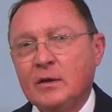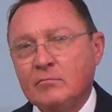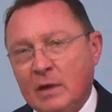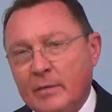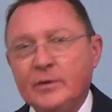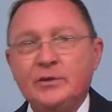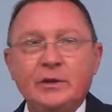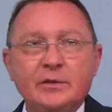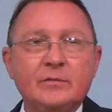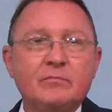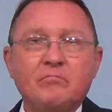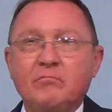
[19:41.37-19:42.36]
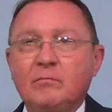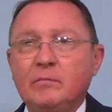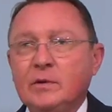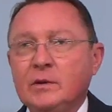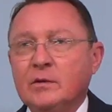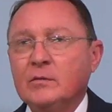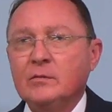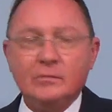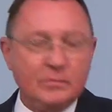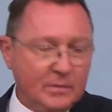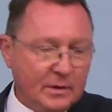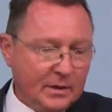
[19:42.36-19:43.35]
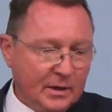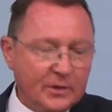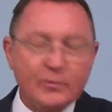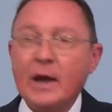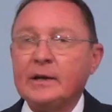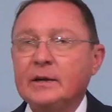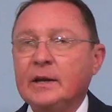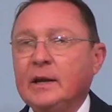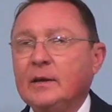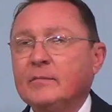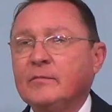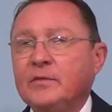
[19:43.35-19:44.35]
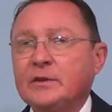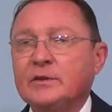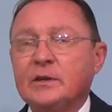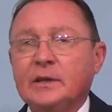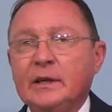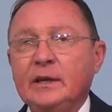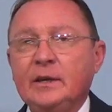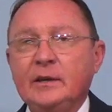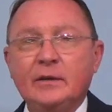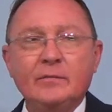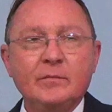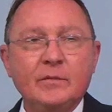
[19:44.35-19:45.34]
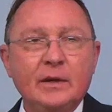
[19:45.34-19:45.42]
Maybe she's, you know, attracted to him physically.